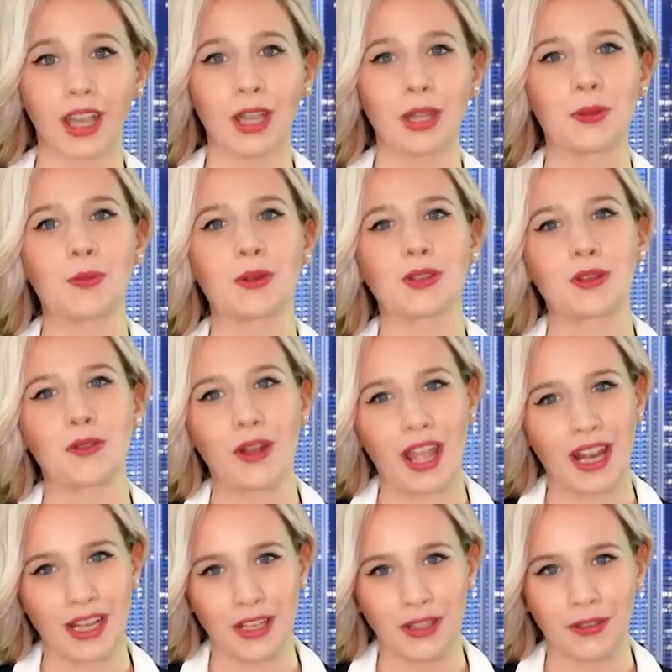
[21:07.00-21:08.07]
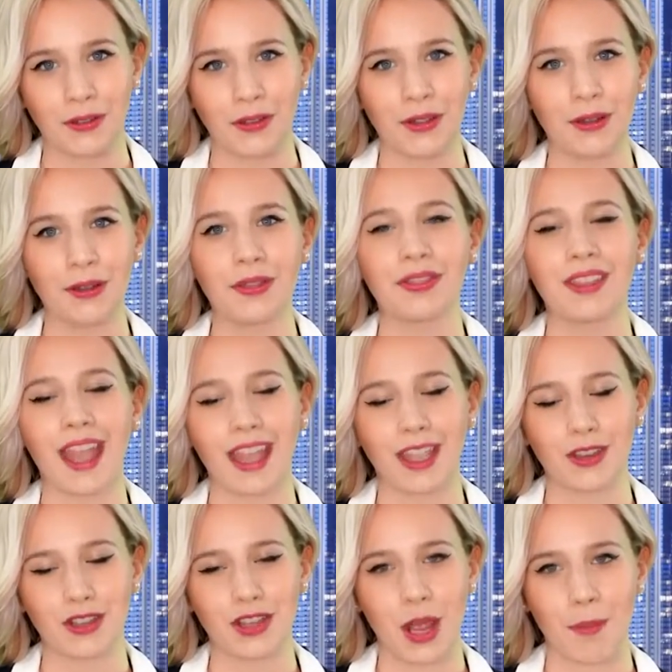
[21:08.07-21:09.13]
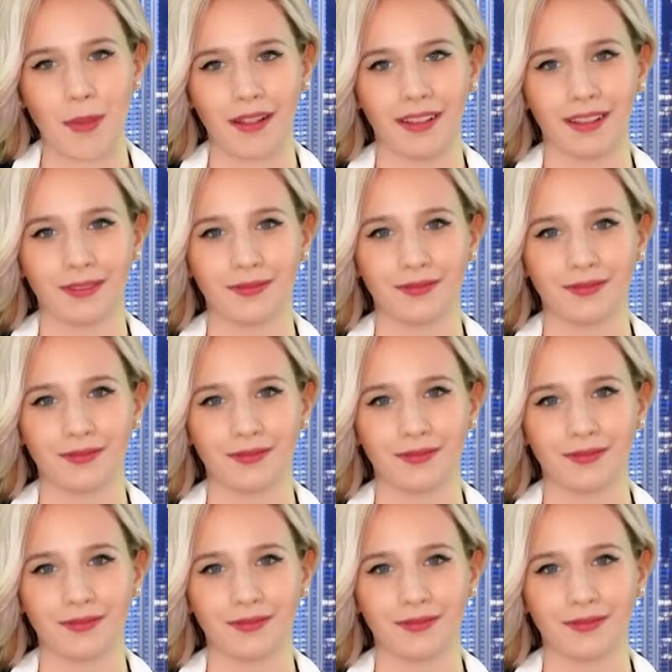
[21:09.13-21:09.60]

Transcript: It was a great interview. Thank you, Jameel.